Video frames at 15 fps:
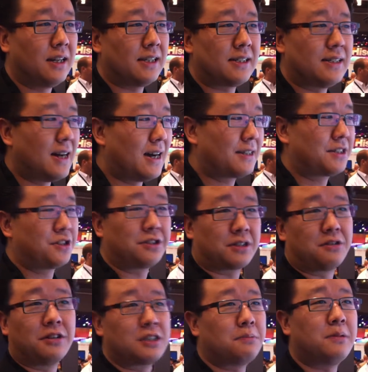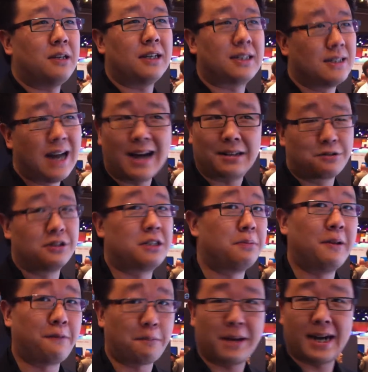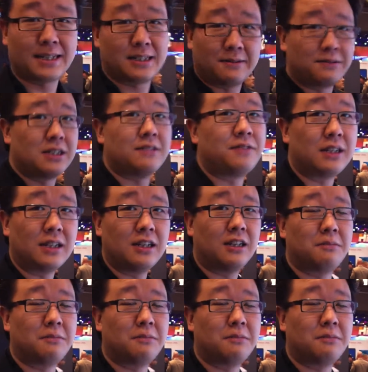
It's not just going to be it's not going to be for passive TV.